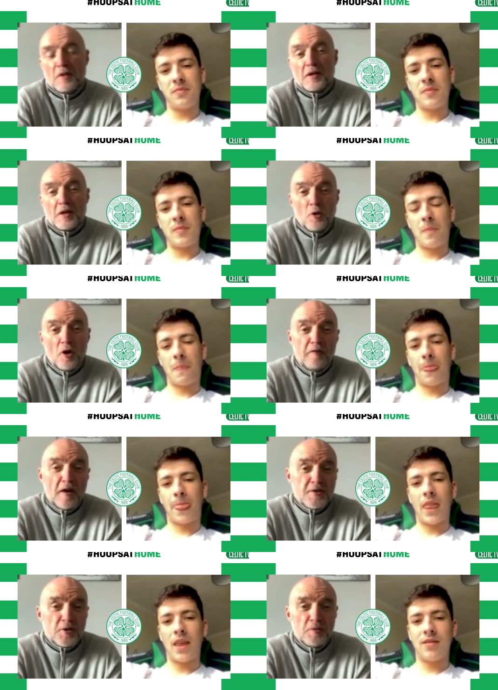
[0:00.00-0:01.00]
Speaker 1: think a lot of
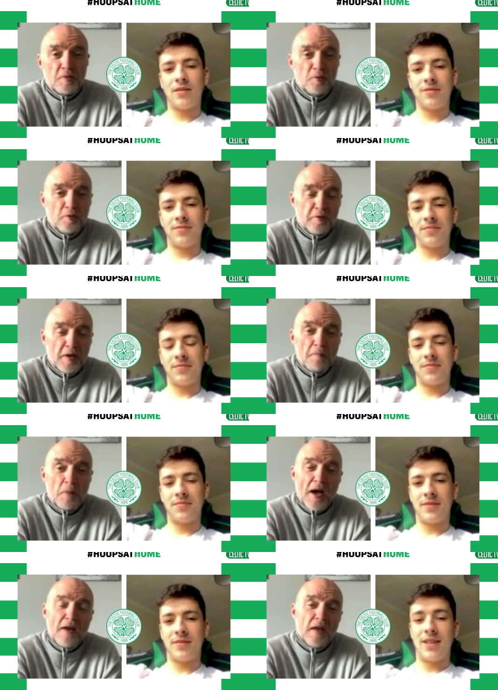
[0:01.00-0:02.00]
fans are going to be voting for him,
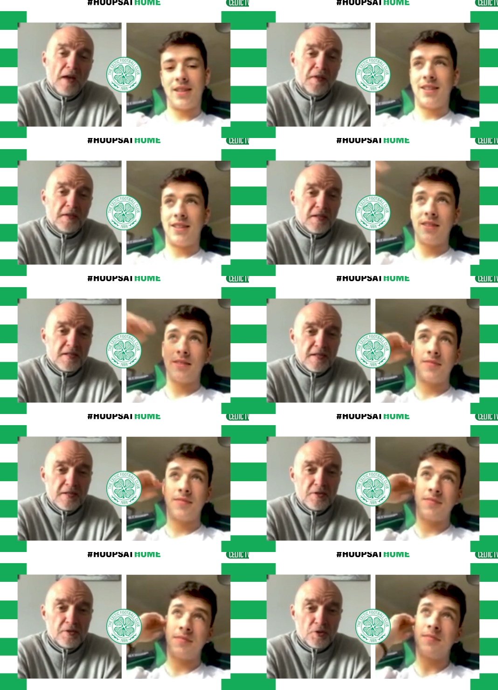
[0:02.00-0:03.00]
but I think this
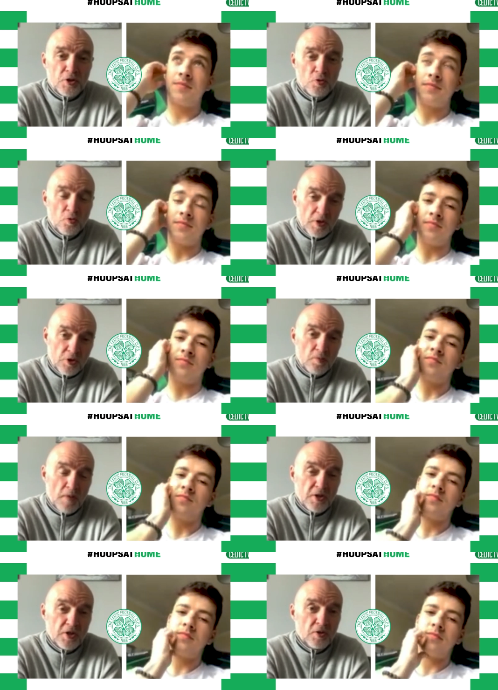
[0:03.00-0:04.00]
season there's so, as you
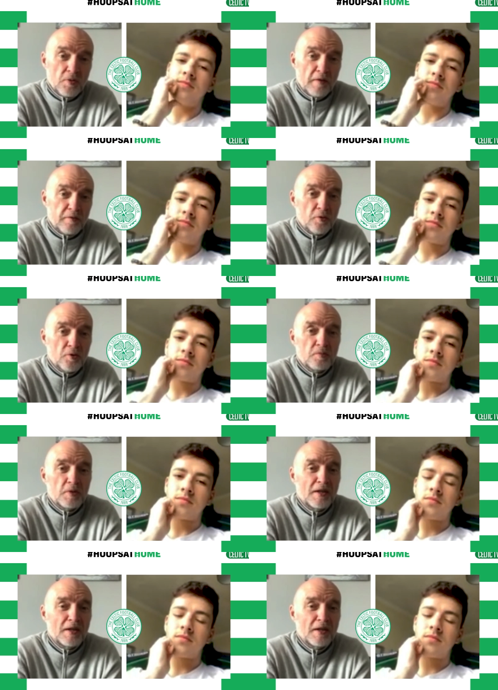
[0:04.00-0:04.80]
mentioned, quite a few of them.